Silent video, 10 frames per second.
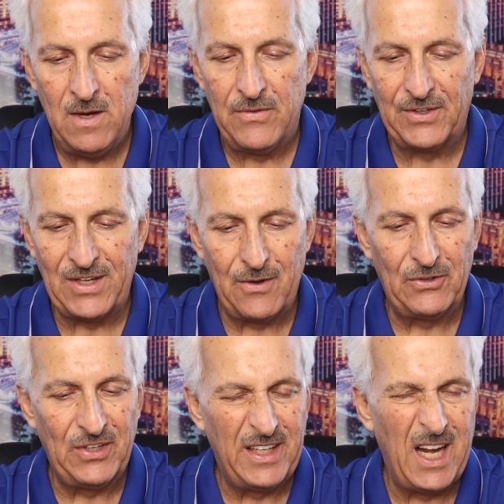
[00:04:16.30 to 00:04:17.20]
The dollar
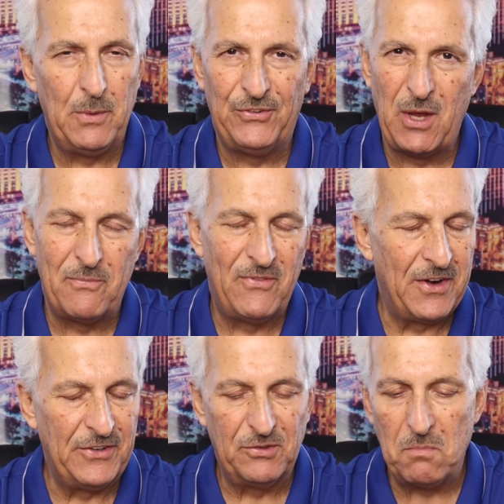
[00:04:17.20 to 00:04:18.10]
today was up
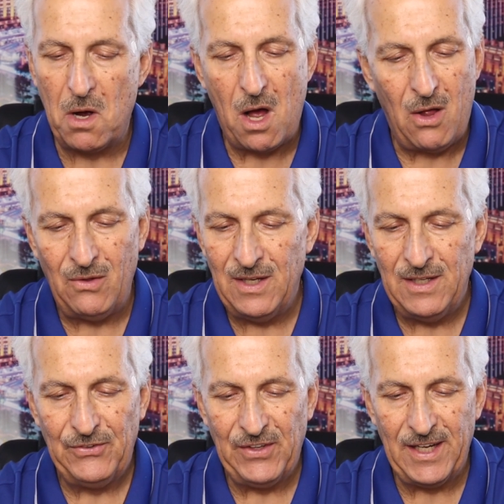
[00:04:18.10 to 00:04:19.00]
very small,
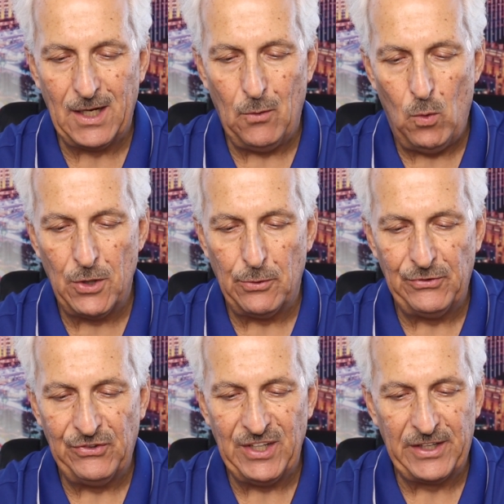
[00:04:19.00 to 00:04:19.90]
sitting at
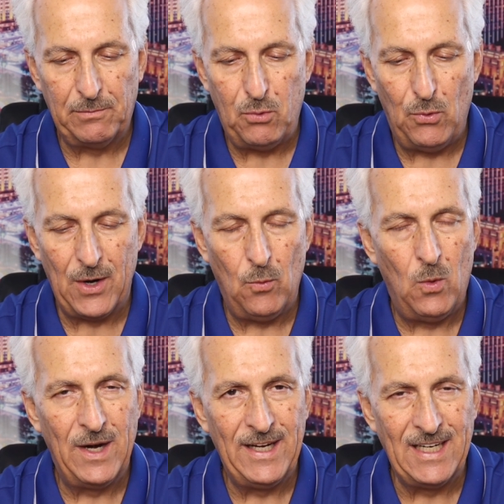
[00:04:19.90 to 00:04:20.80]

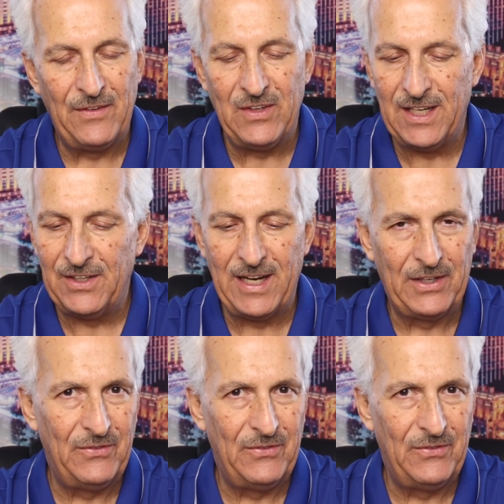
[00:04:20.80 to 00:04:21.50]
106.18 on the index.